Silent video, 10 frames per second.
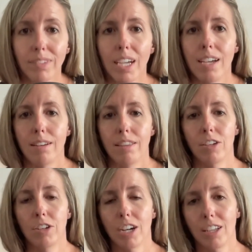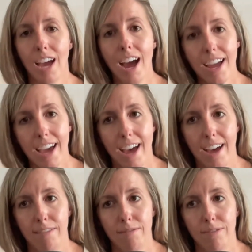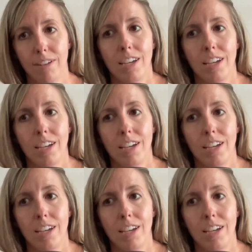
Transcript: And the chair that I have